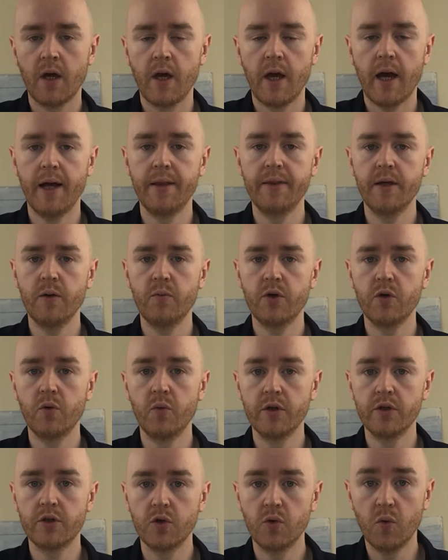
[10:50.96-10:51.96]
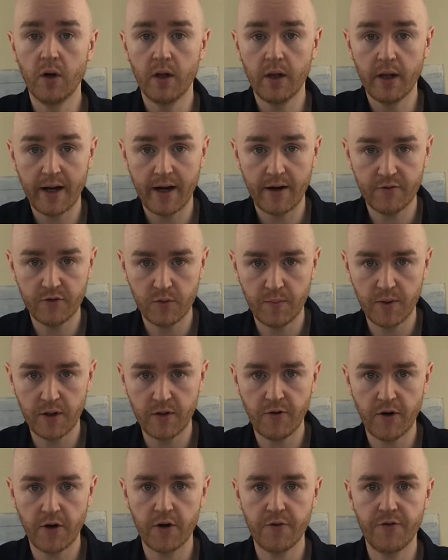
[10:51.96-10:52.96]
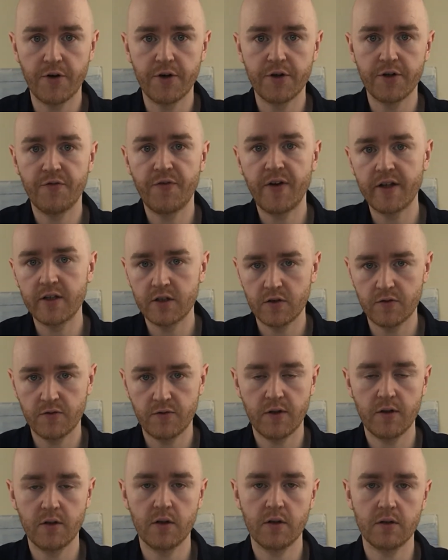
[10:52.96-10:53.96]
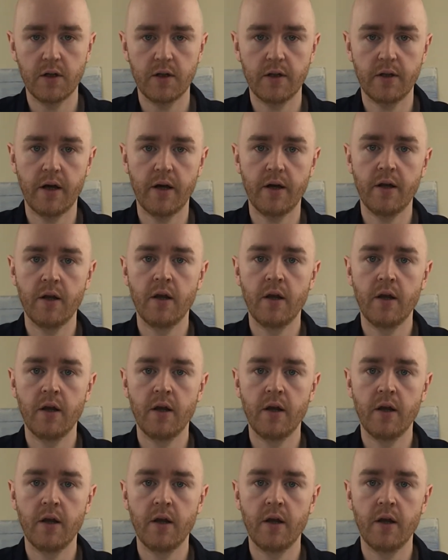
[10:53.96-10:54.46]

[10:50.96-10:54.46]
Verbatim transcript: And then we go into, well, I have to be very, very defensive and things like that.